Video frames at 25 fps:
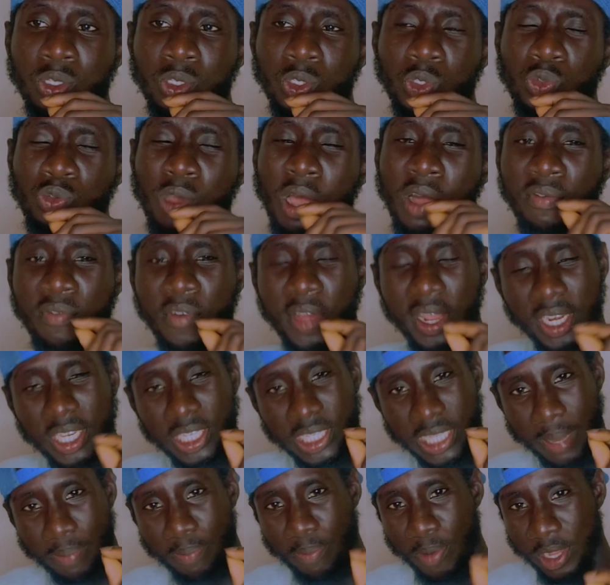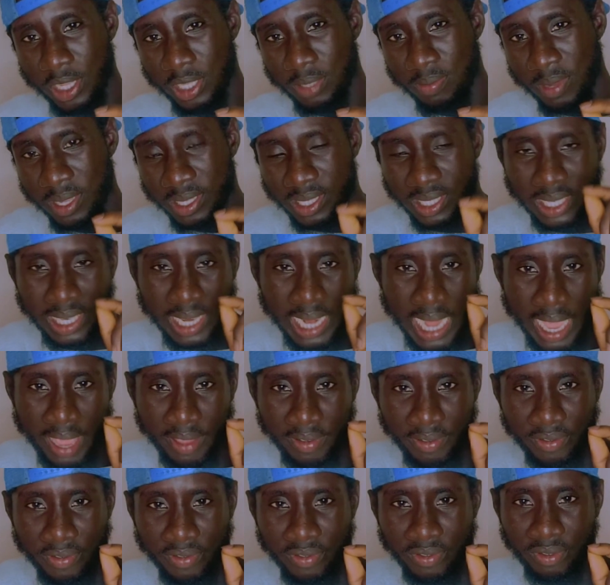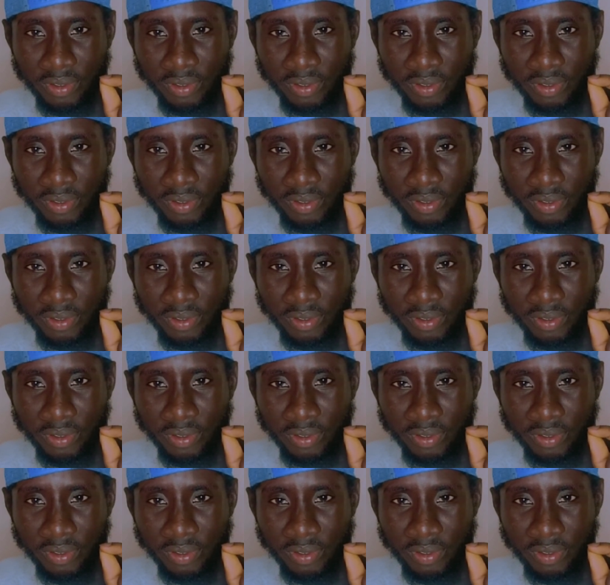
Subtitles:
to avoid disappointment in life,